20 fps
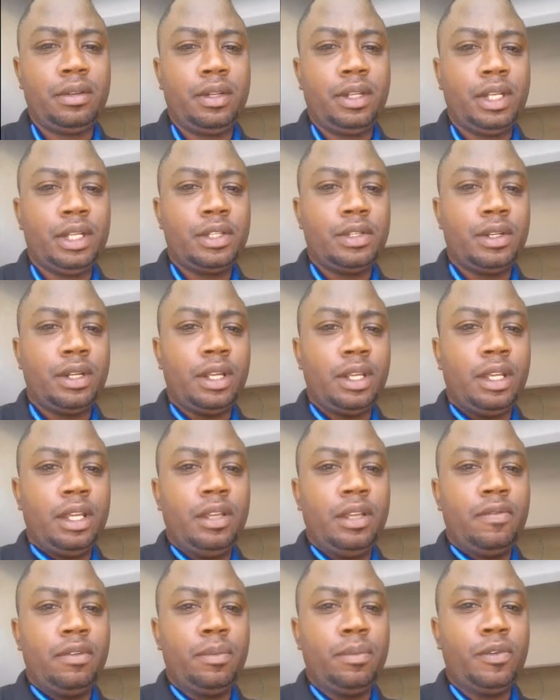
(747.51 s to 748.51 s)
yesterday
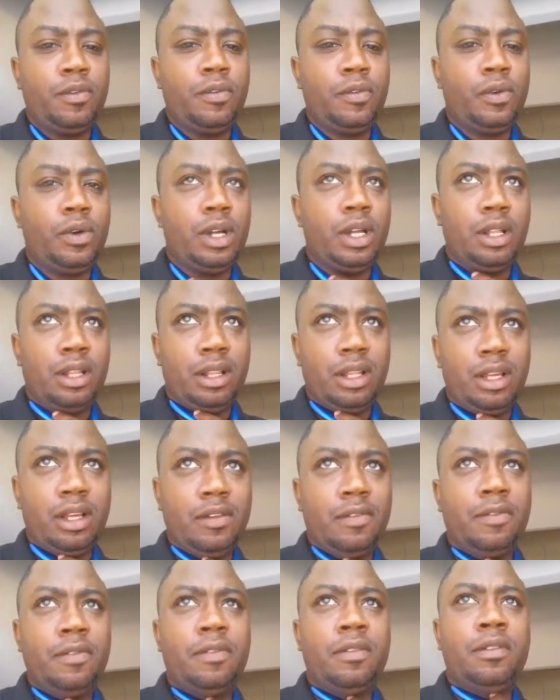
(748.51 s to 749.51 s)
evening before I
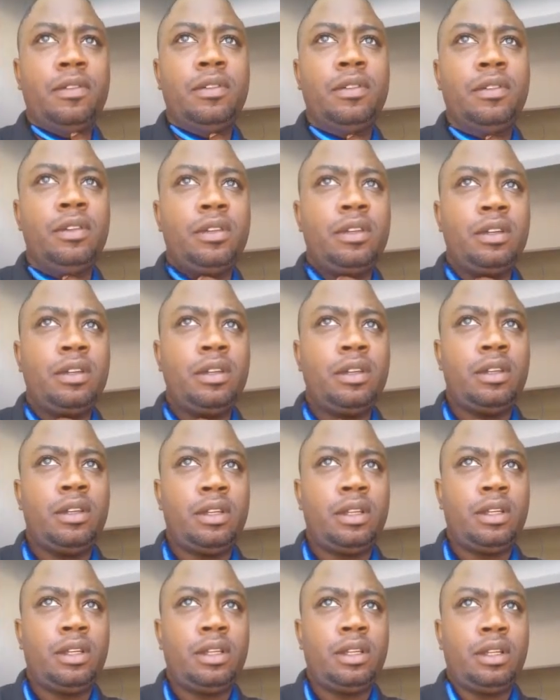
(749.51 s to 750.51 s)
left,
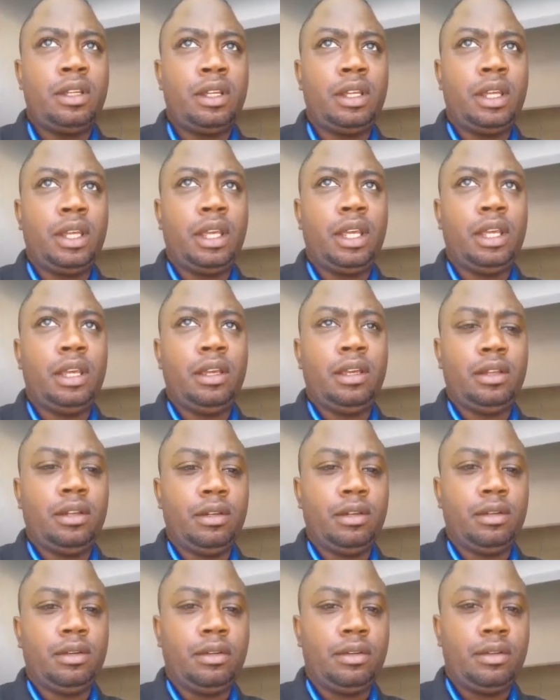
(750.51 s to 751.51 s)
and